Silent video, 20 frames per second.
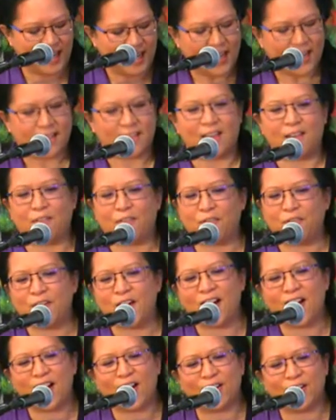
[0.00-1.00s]
They
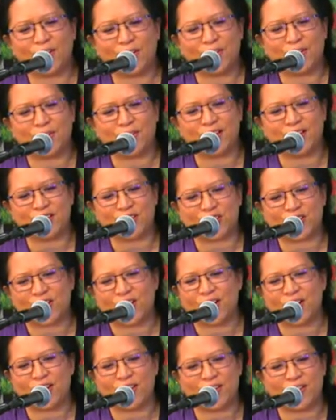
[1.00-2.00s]
follow each
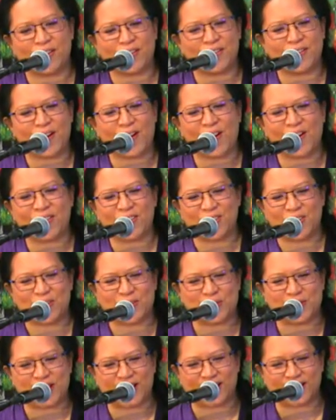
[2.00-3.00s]
other on the
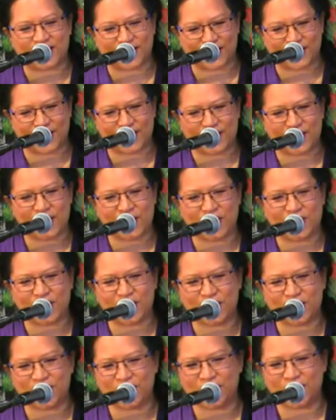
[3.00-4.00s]
wind, you
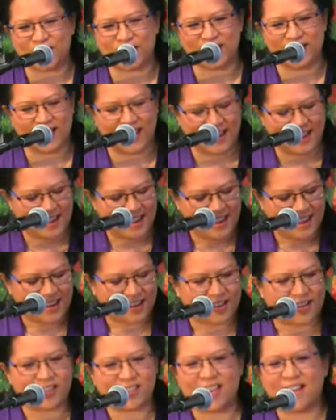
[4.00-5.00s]
know,
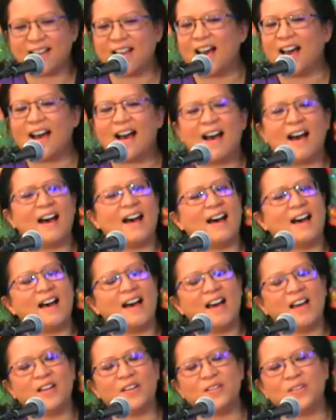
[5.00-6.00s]
'cause they
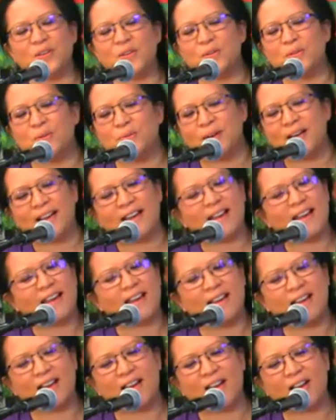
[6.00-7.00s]
got
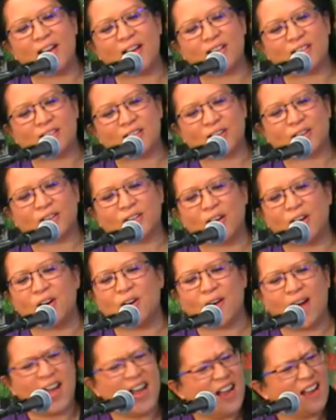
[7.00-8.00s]
nowhere to
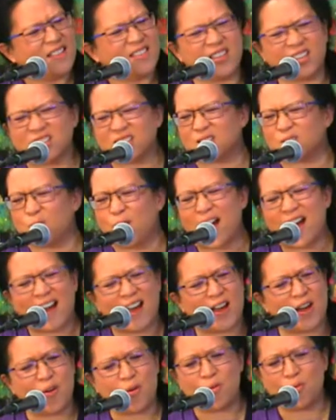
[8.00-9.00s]
go. That's
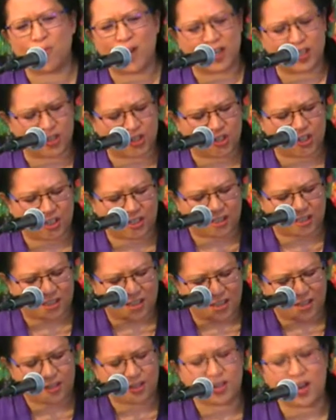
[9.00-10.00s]
why I want you
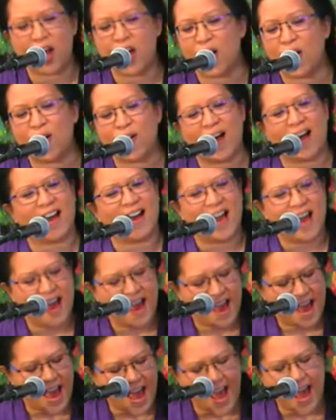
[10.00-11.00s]
to know
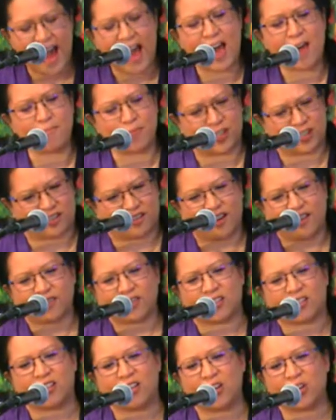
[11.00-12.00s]
I'm
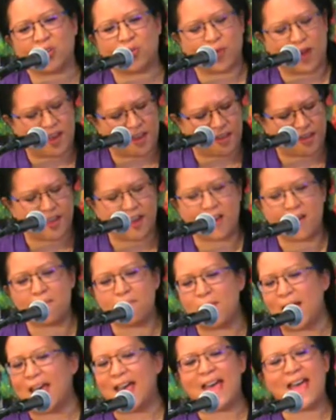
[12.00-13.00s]
starting with a
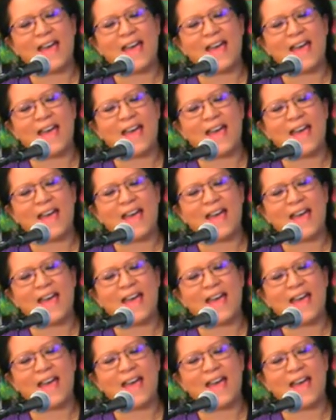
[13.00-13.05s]
man.